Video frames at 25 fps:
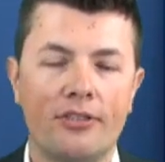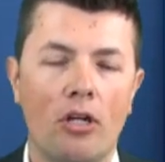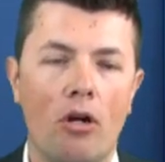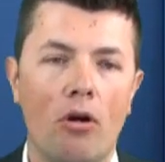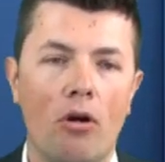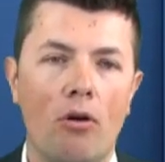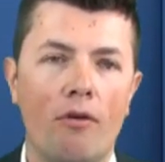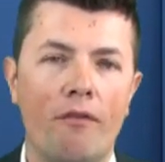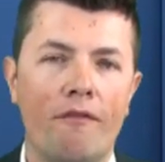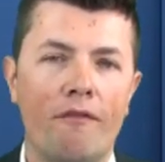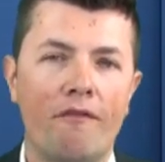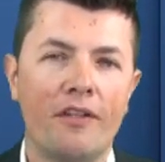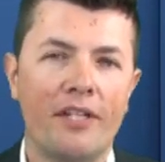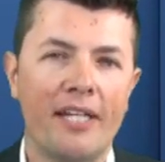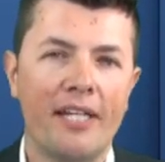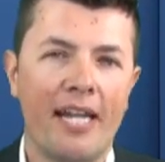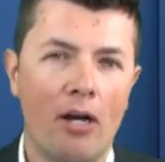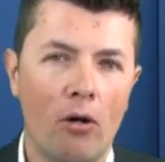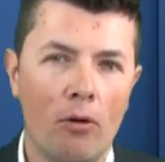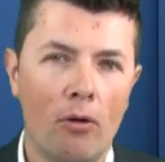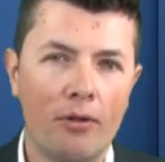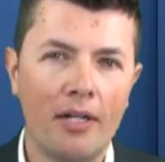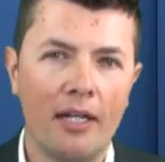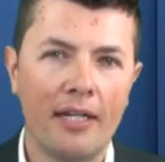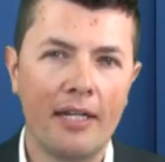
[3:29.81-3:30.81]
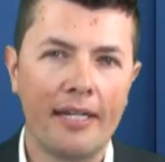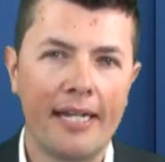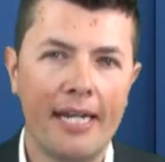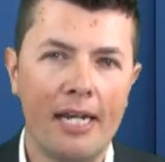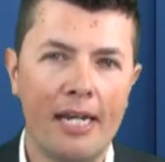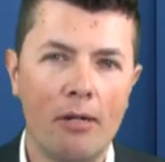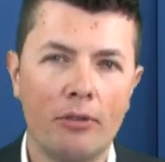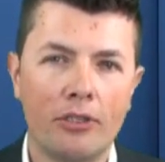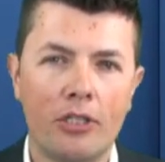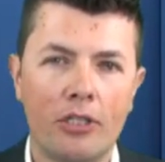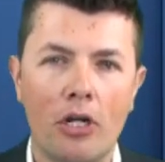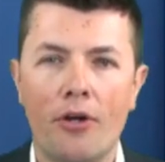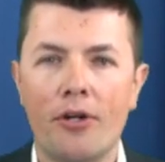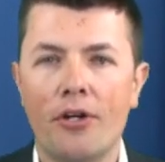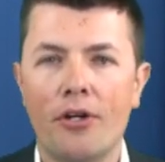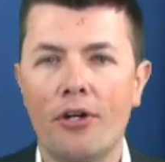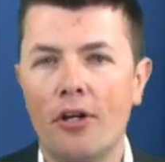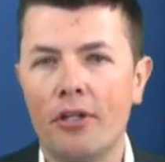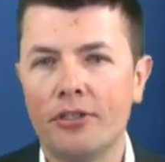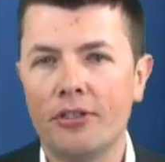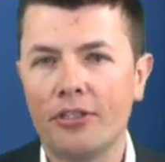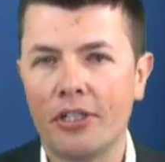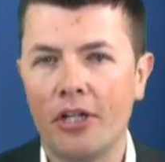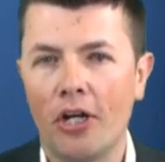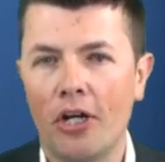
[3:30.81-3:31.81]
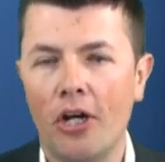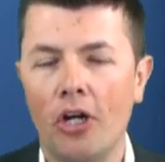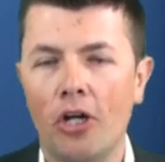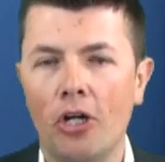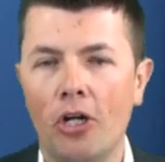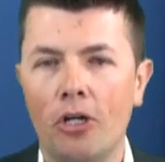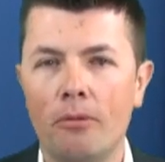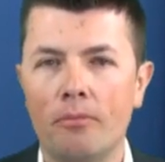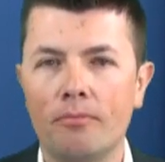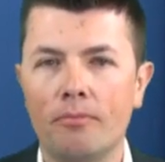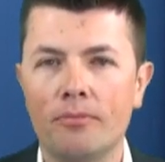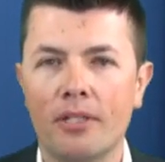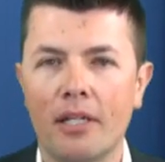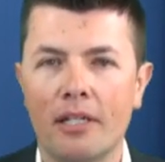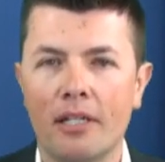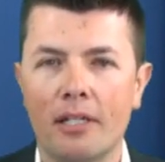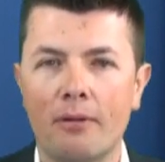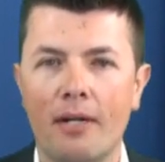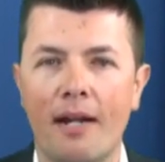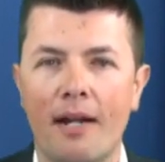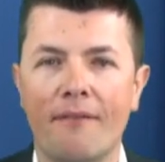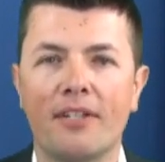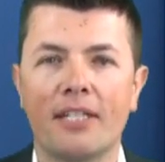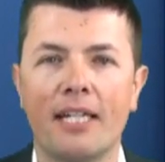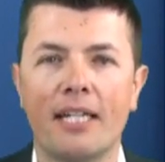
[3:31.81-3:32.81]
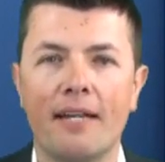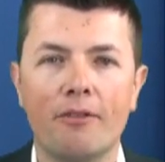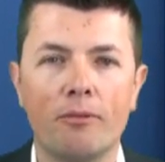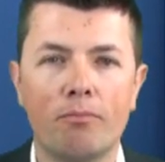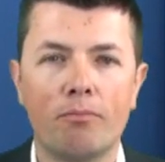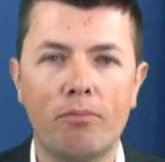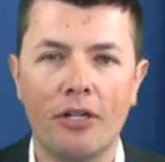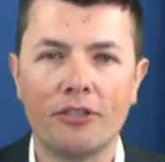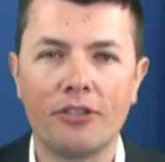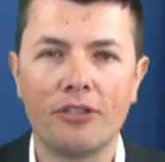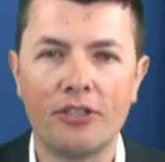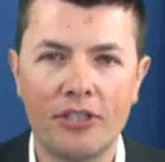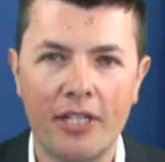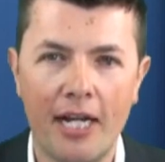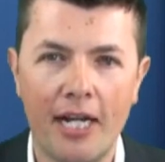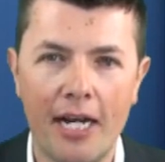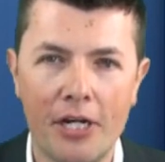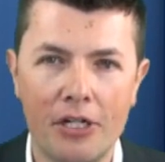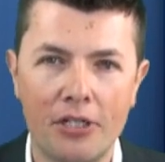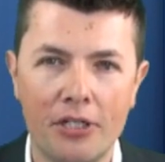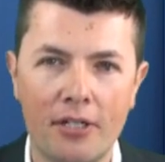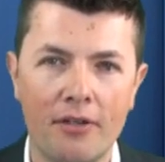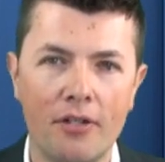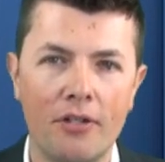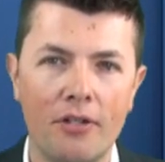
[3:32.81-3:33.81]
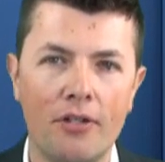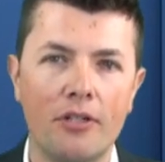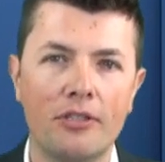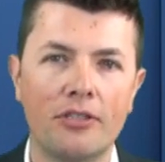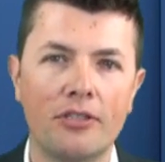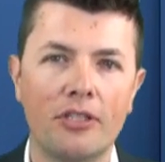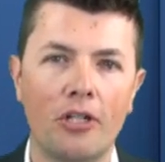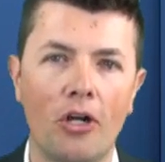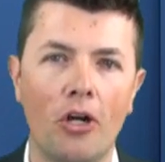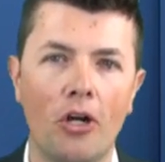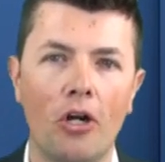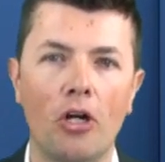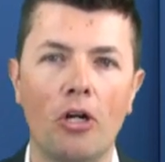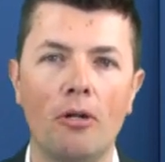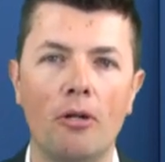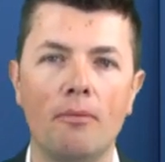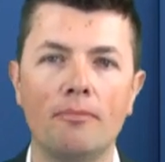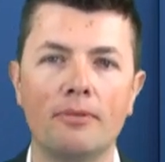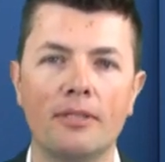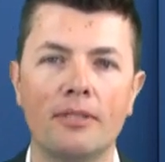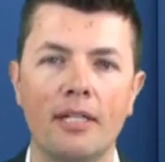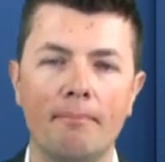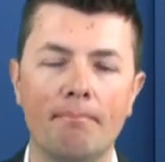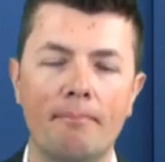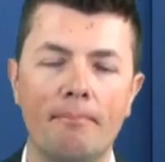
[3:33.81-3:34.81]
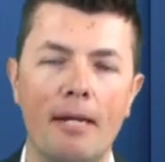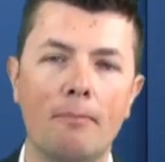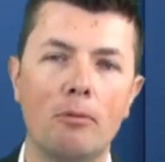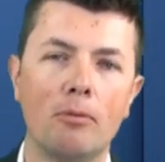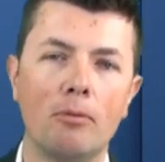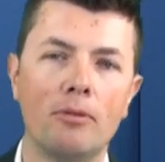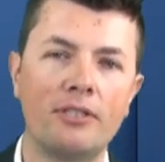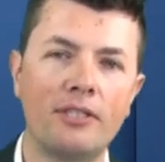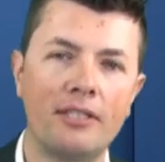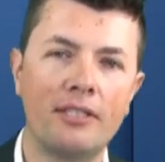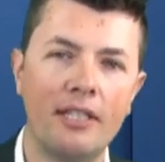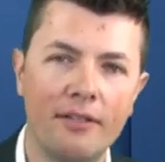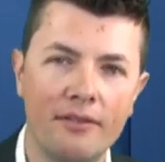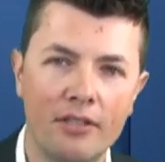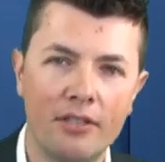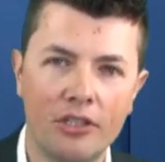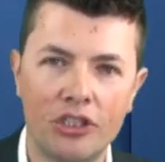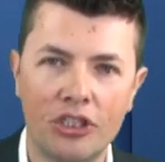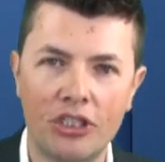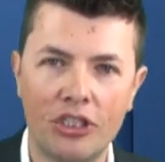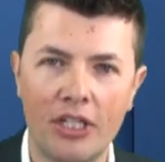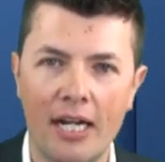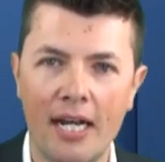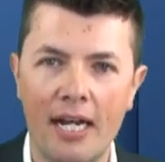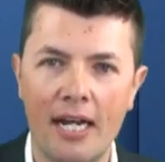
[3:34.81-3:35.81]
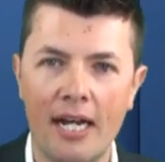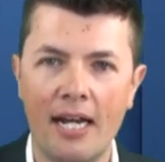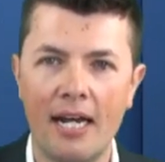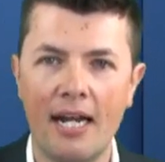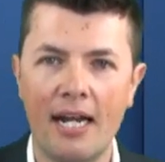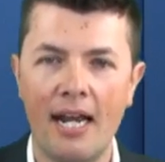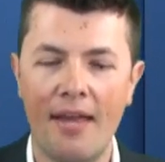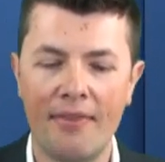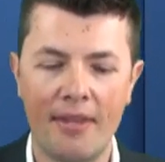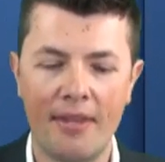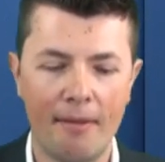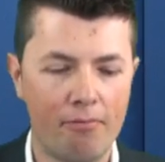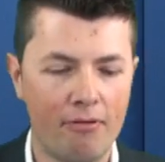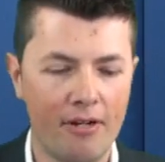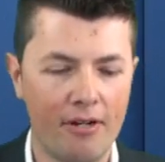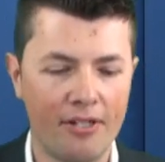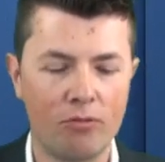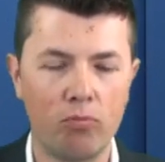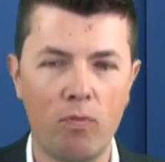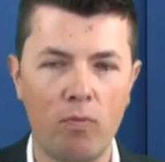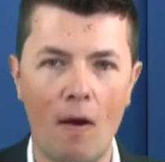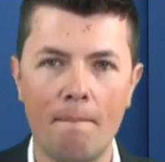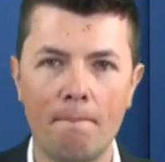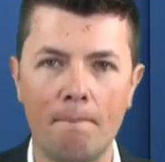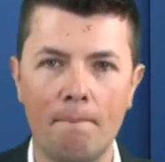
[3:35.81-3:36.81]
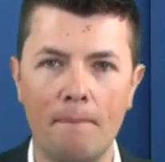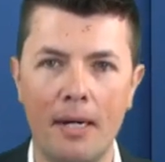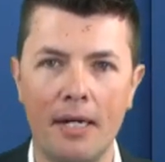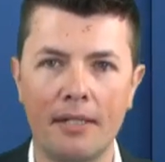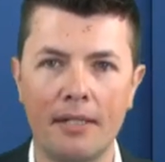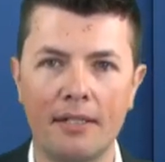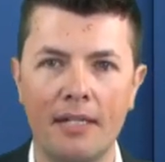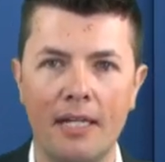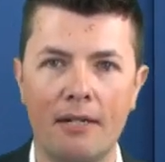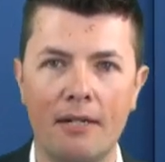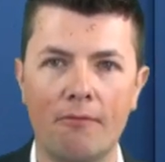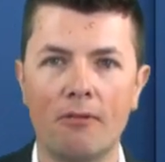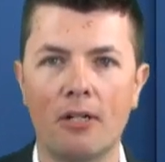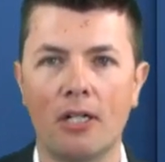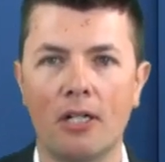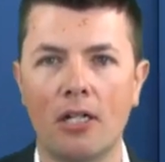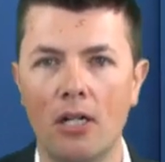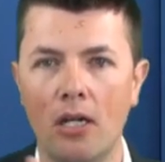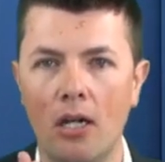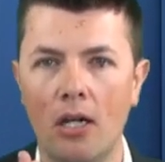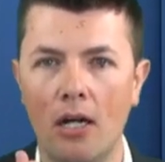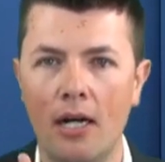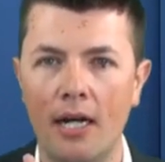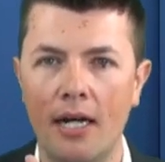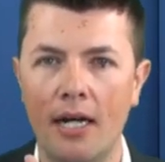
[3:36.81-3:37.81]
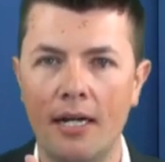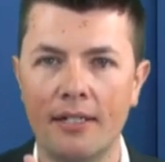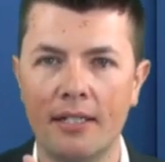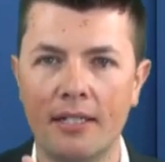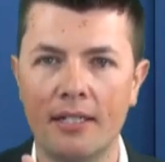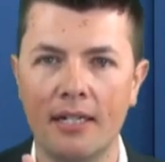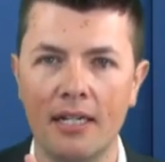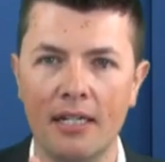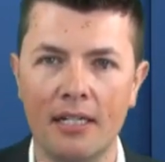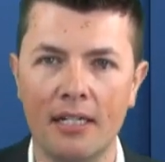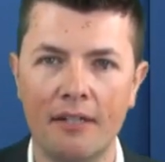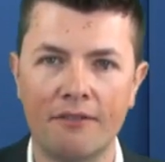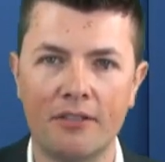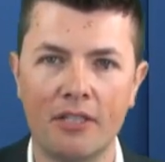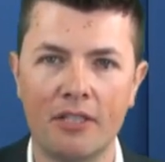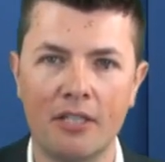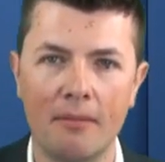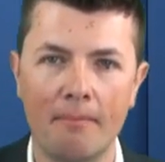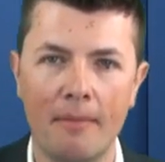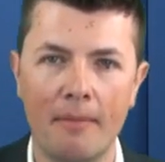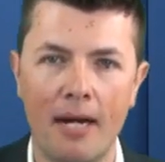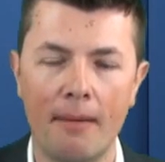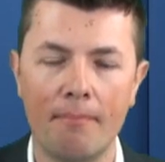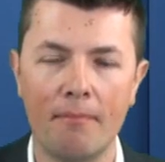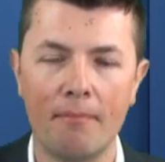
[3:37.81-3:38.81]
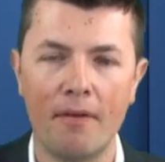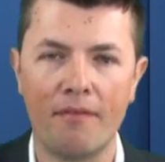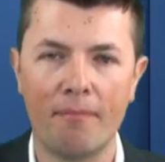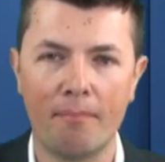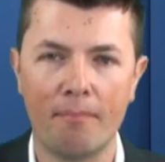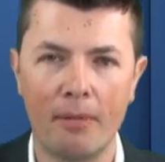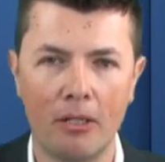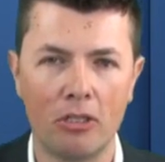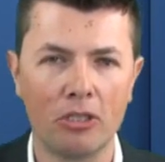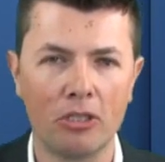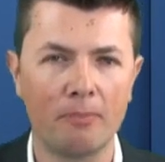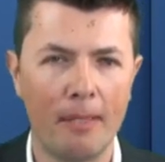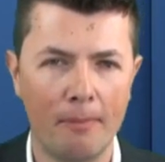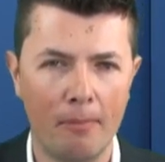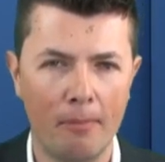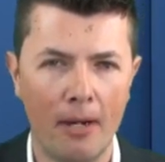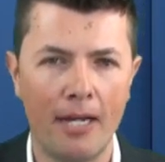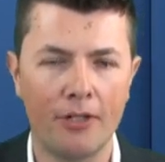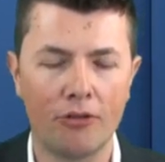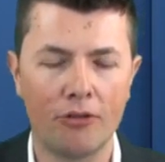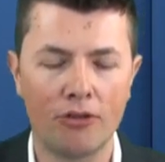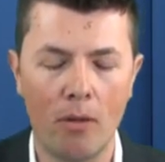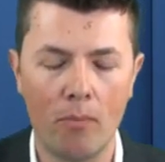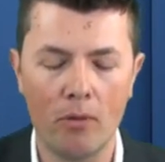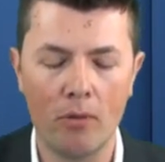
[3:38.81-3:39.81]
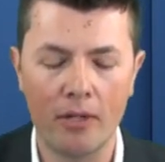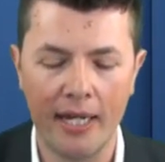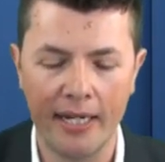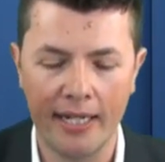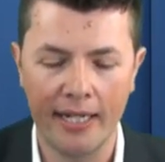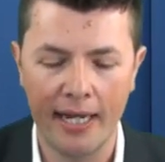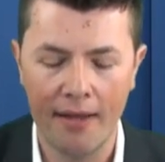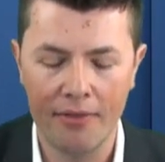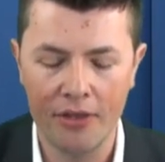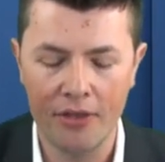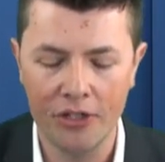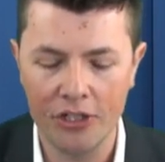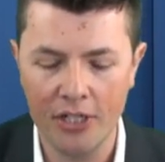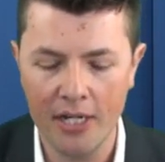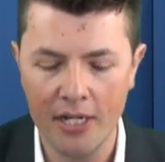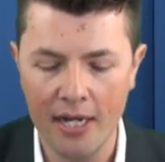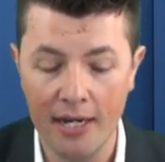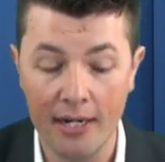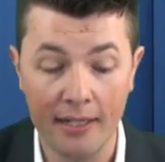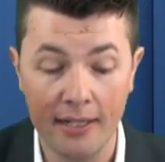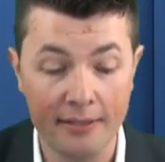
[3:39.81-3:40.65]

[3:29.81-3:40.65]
So for the elderly, he would go to nursing homes and he'd have to give a presentation at the nursing homes, and people would sit in the chair and they pressed one button and it reclined and it lifted them up because people had trouble getting out of the chair.